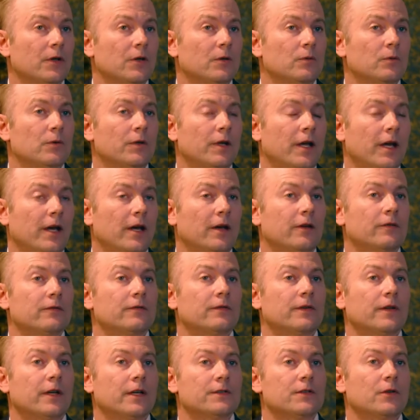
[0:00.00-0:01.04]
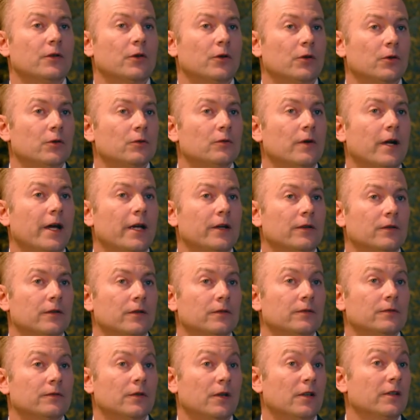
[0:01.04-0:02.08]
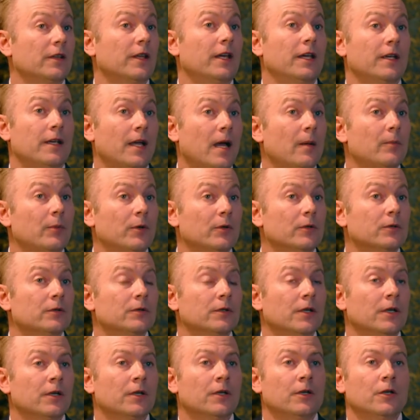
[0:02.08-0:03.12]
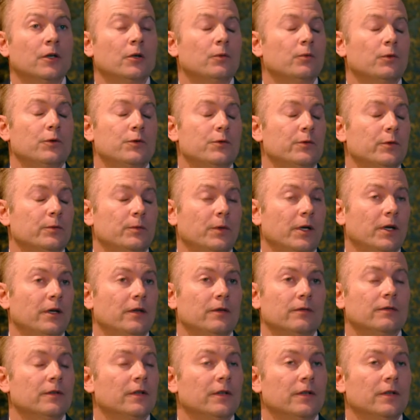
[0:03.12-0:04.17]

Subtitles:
would have as a hurdle rate on their capital, which would be